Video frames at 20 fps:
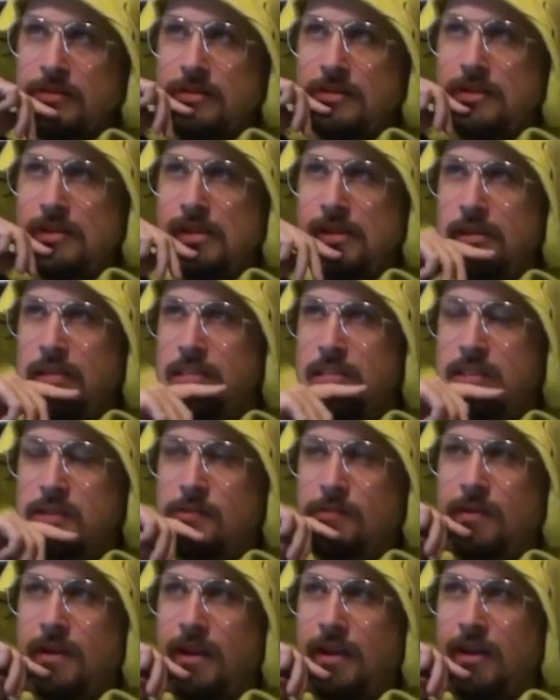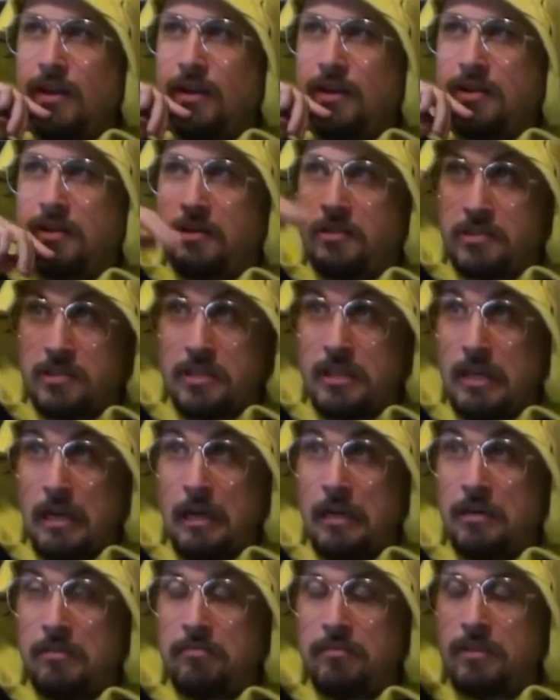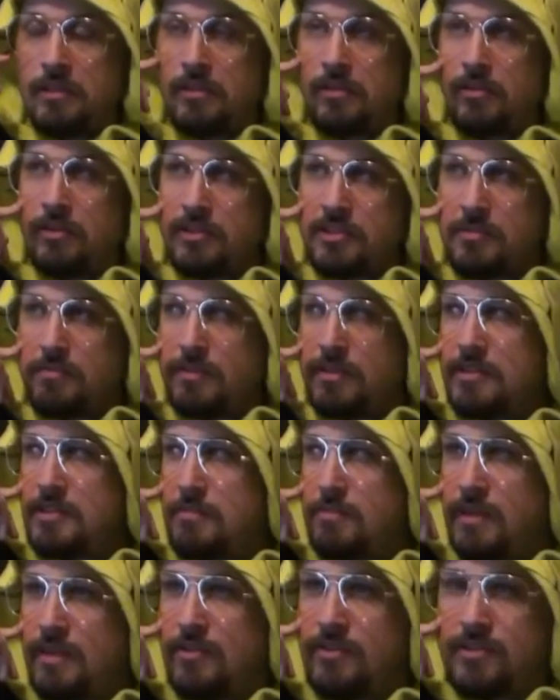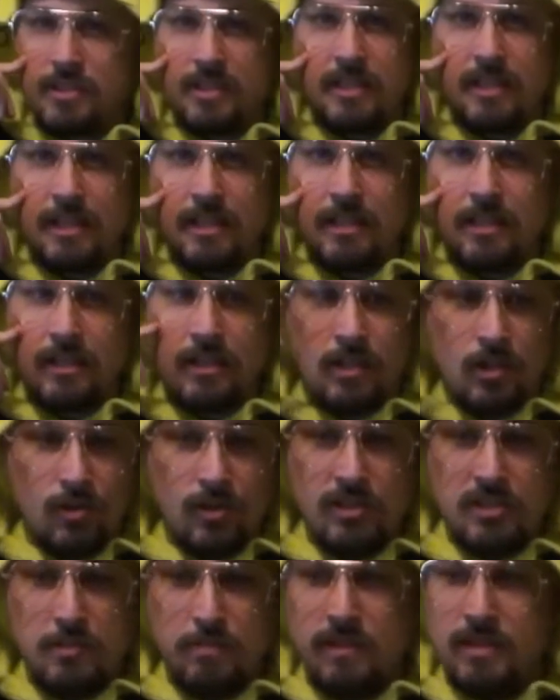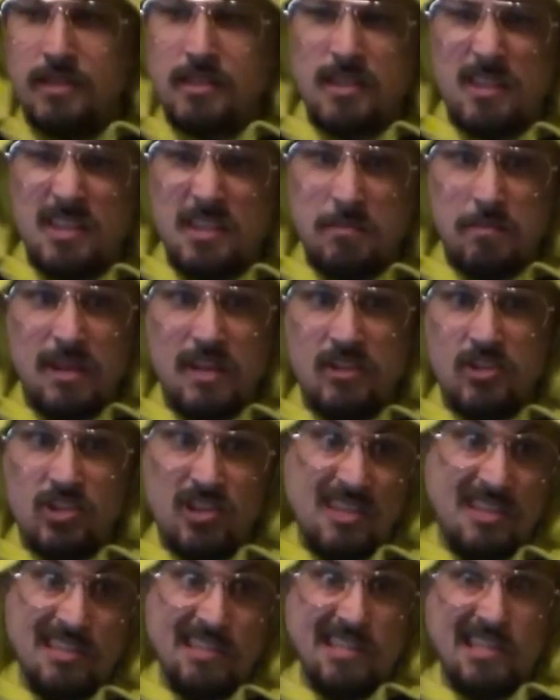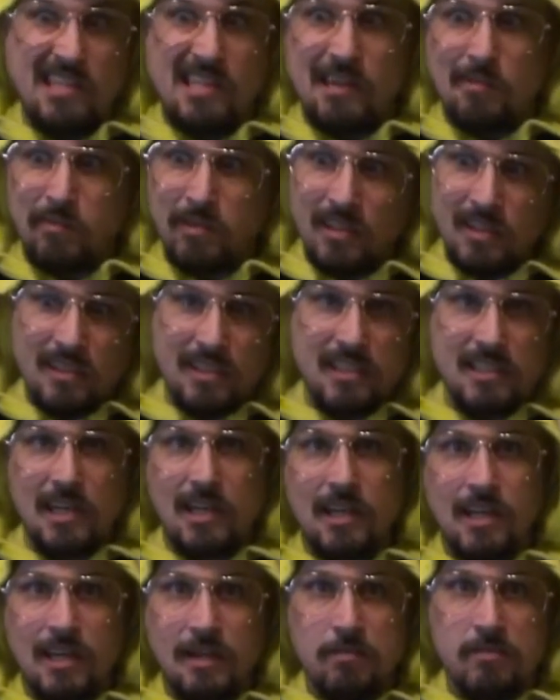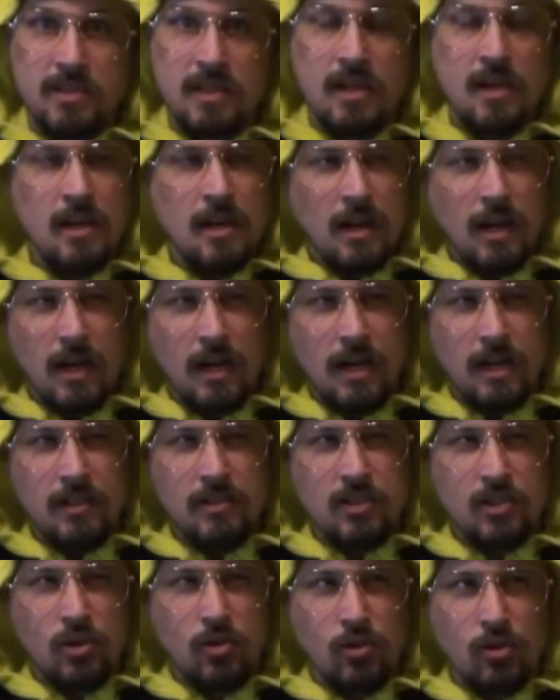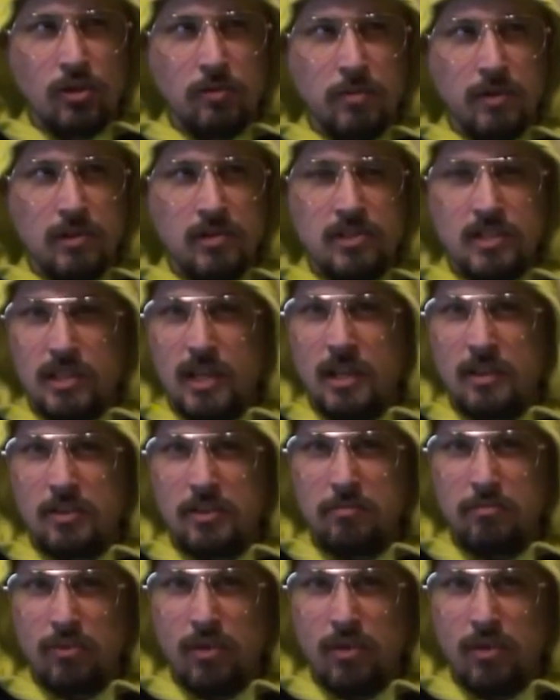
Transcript: Well, some characters hummed Christmas music. Christmas is mentioned a couple of times. Hans Gruber's other